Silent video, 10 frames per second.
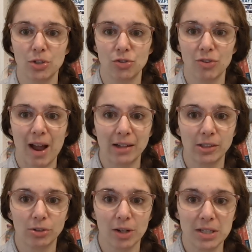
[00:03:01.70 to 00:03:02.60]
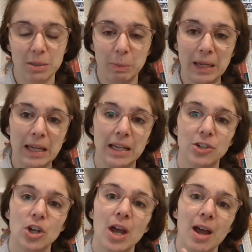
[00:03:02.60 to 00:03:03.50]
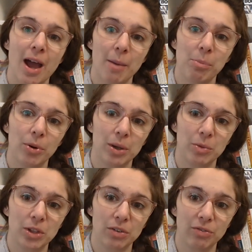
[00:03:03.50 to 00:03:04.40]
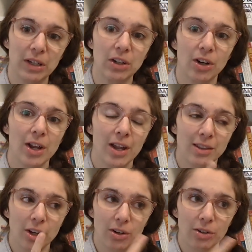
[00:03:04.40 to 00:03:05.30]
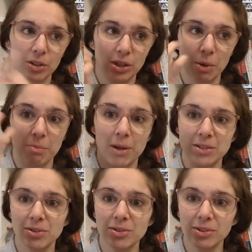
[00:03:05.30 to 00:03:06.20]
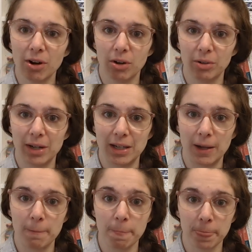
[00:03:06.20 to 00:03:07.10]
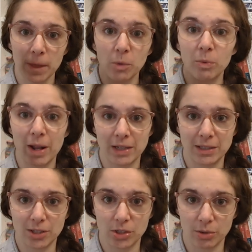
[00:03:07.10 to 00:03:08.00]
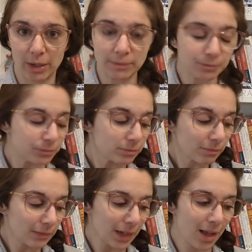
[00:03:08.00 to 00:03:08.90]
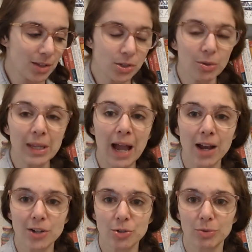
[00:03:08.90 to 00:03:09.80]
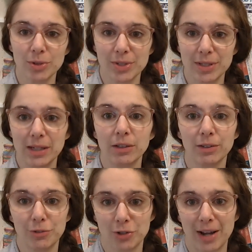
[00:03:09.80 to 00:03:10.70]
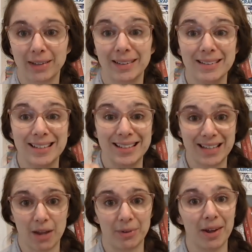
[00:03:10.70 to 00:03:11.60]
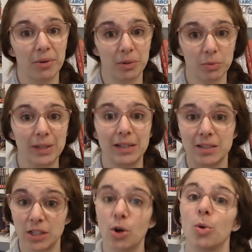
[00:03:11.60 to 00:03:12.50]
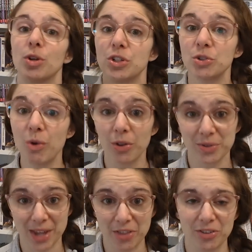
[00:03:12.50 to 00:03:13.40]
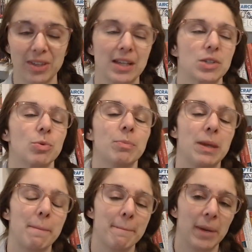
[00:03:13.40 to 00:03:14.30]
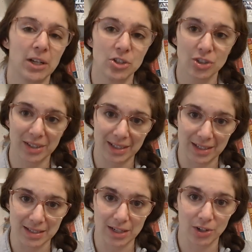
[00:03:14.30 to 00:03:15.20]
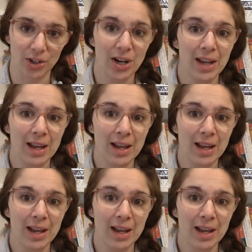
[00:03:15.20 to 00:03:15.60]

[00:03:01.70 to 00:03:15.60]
to track across the page and point with their finger, their muscles are already ready to do it. And so the actual skill of tracking to sound out and read and decode and do all those other things will be much easier.